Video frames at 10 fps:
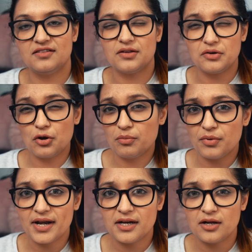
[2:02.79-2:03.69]
is a
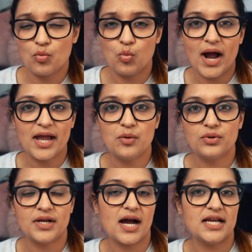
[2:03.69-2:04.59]
no-brainer. Why
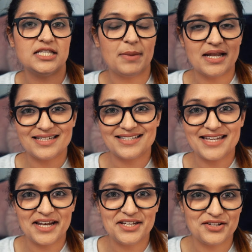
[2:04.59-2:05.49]
would I spend
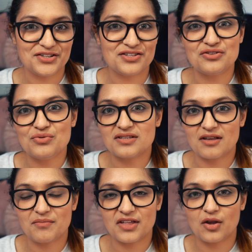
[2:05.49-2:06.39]
ten years doing
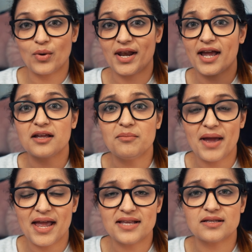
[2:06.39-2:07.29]
something when I can
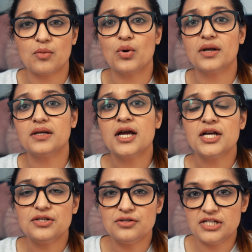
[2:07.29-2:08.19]
pay someone
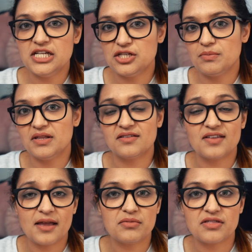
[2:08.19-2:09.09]
to teach me the
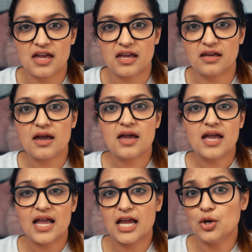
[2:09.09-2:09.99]
same thing
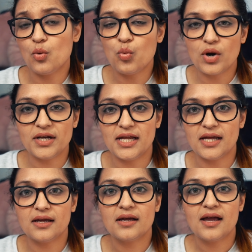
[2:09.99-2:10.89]
in one
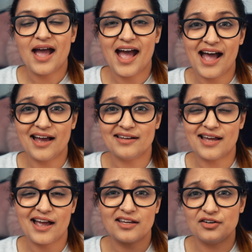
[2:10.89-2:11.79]
year and
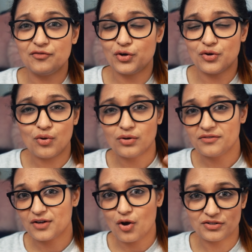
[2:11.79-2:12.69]
I can avoid all
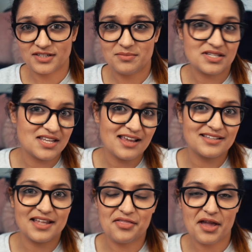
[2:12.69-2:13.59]
of the costly
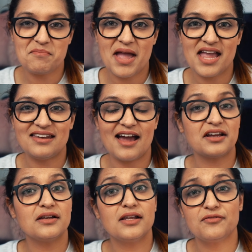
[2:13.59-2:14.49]
mistakes that they made? I
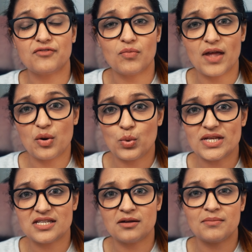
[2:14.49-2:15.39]
can learn from their
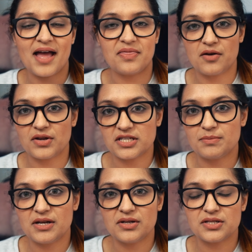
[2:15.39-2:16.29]
wisdom and their
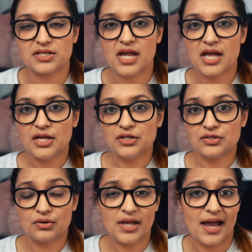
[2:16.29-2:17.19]
experience.
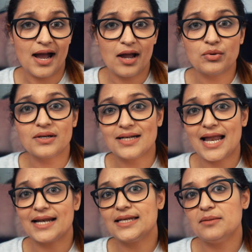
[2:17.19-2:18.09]
So yeah, I would
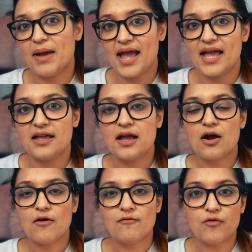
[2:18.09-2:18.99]
gladly pay
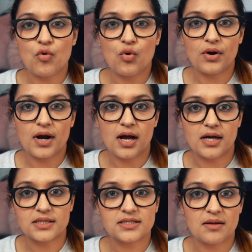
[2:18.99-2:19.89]
for
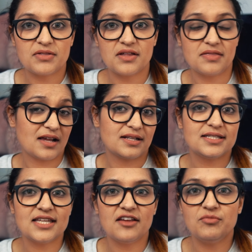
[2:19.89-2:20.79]
uh, something that can
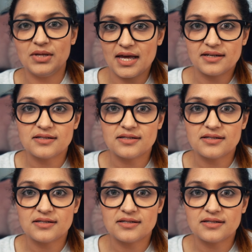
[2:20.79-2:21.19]
save me that